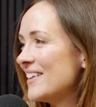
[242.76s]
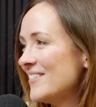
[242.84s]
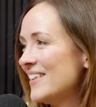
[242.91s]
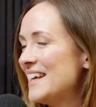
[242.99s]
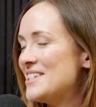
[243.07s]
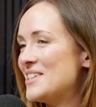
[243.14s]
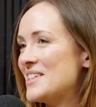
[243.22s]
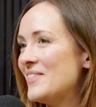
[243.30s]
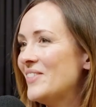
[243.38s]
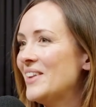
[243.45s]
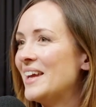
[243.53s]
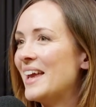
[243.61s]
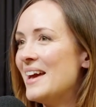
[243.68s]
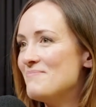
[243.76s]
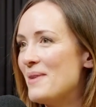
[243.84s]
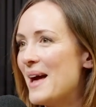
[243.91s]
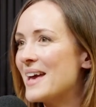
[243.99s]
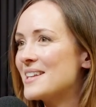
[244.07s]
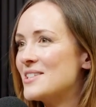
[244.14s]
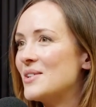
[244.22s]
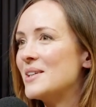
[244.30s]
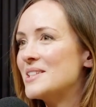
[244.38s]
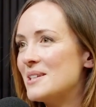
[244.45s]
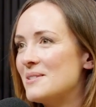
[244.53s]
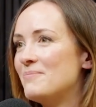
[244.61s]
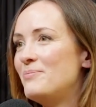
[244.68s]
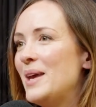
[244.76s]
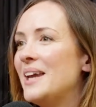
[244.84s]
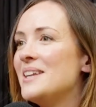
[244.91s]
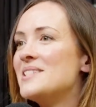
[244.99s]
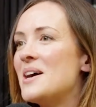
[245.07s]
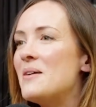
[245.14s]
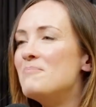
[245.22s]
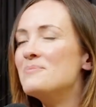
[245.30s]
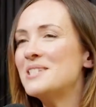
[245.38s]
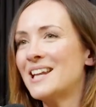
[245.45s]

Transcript: a relationship and then get back to being dumped.